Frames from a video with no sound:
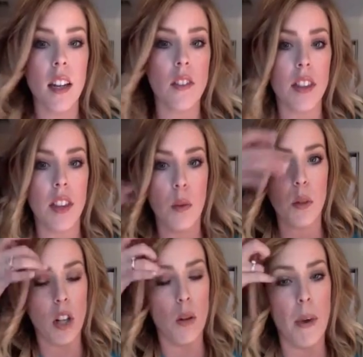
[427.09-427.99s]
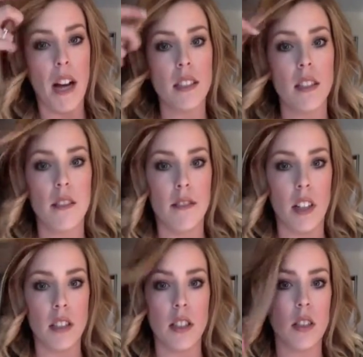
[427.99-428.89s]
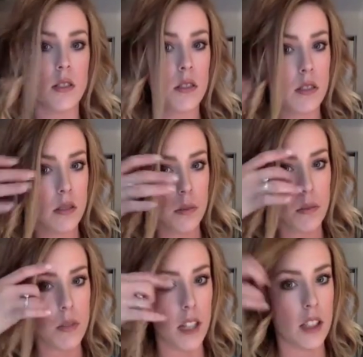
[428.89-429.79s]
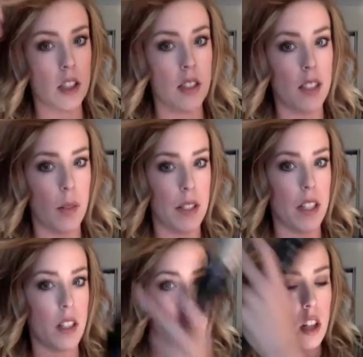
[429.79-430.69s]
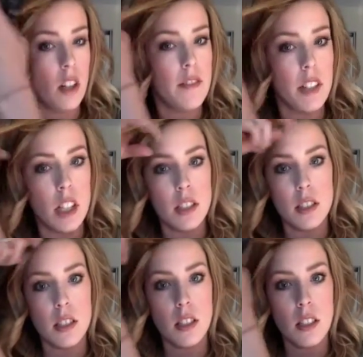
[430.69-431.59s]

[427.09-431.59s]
everything will go back to the front two sections that we didn't curl at first.